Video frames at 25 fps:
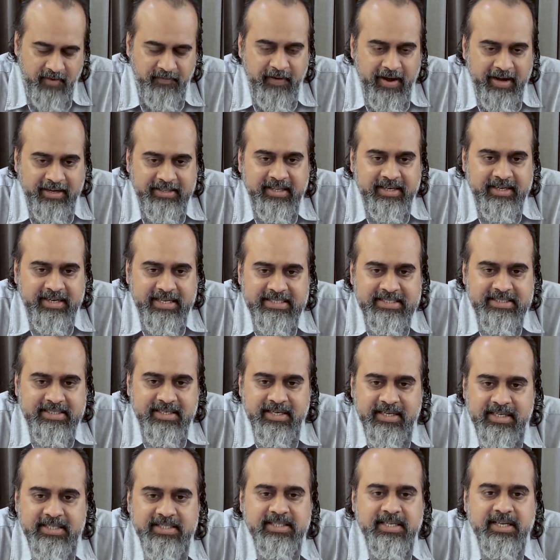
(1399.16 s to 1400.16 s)
if at the
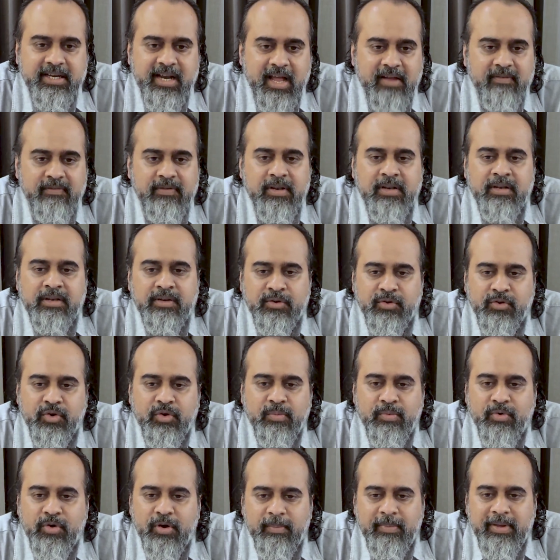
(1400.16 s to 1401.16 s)
destination I will no
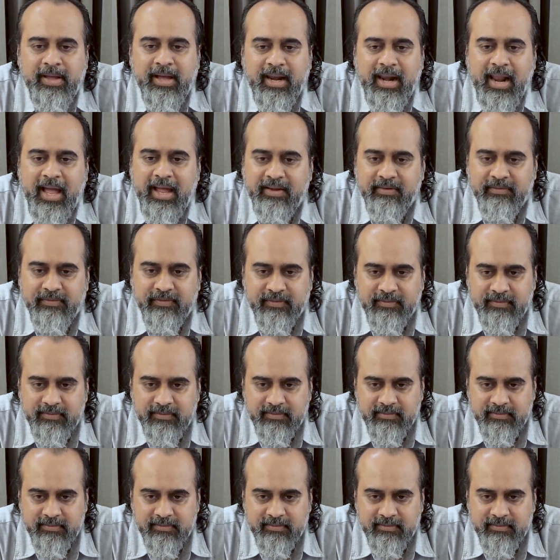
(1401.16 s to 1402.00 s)
more be alive?